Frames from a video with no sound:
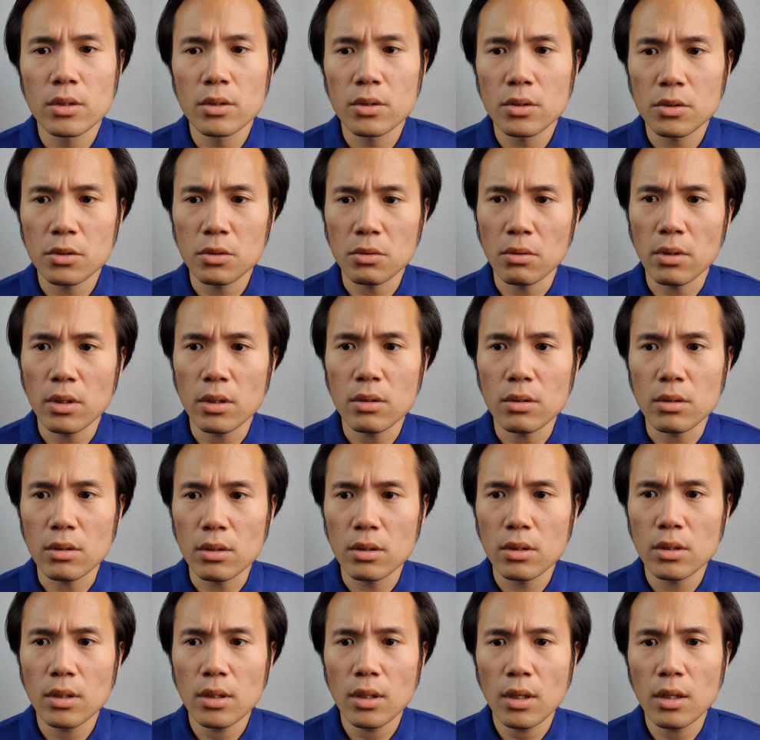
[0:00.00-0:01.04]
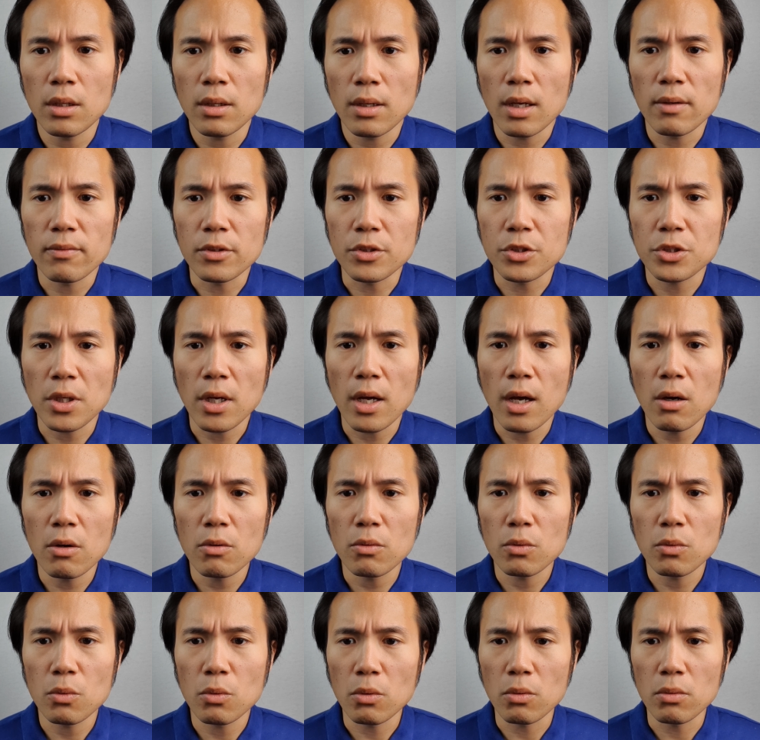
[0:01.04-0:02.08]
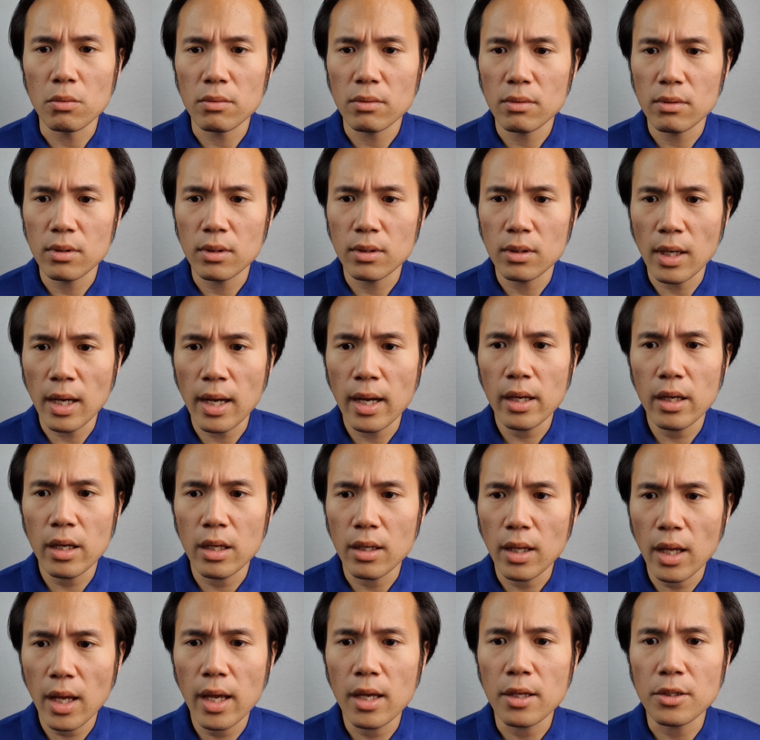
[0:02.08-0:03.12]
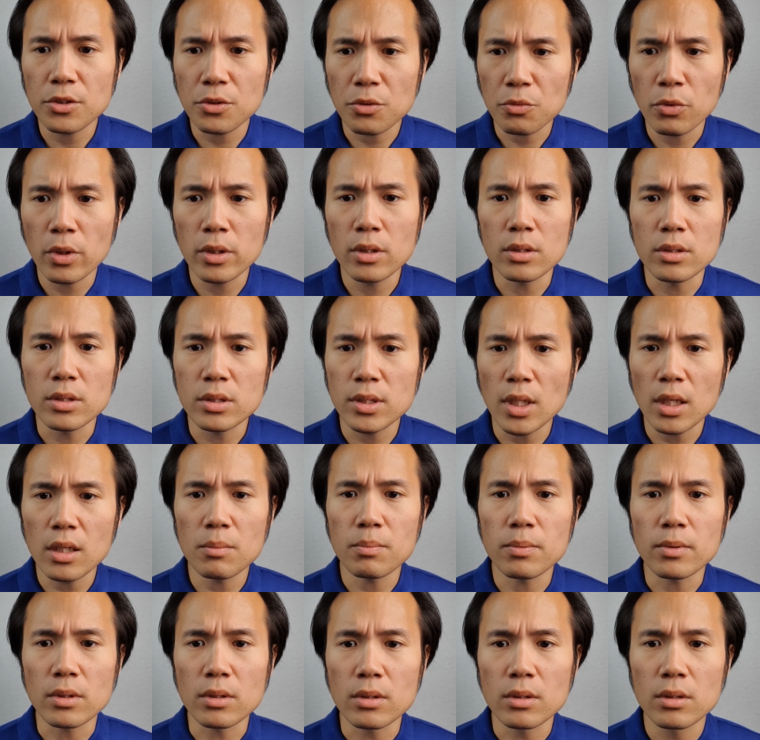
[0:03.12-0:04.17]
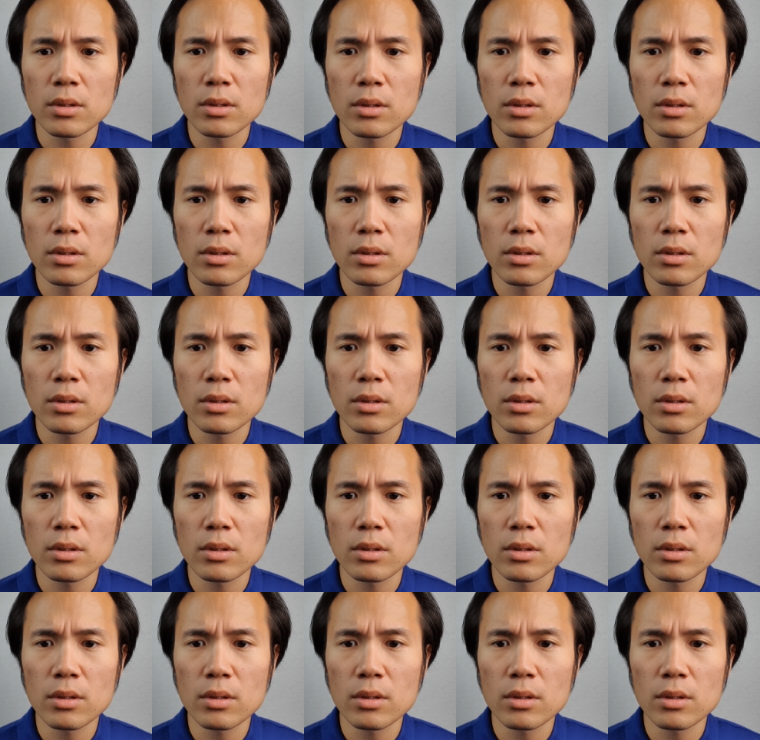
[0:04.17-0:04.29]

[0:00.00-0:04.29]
So I could either have a child or die an AIDS-ridden celibate.